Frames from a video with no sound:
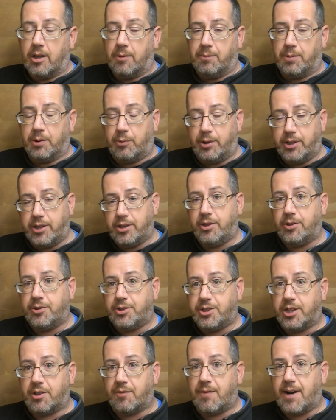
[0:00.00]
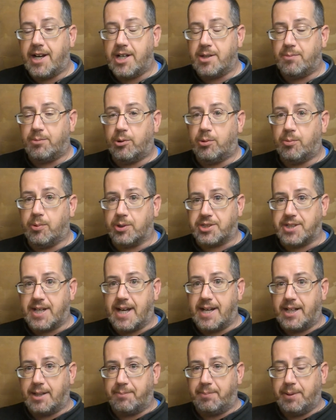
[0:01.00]
but when you're using a random orbit
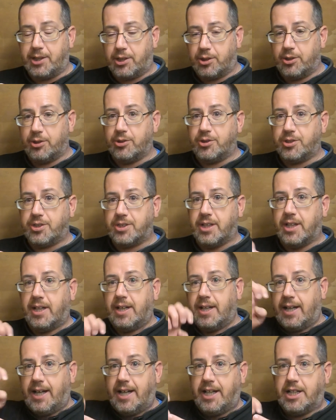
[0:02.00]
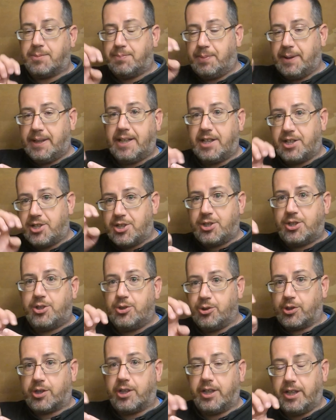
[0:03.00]
sander because it's being
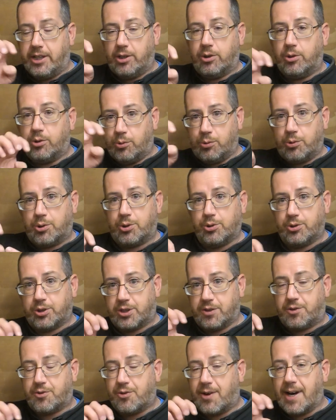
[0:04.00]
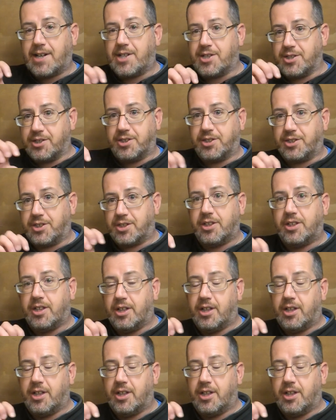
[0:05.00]
shook in all sorts of directions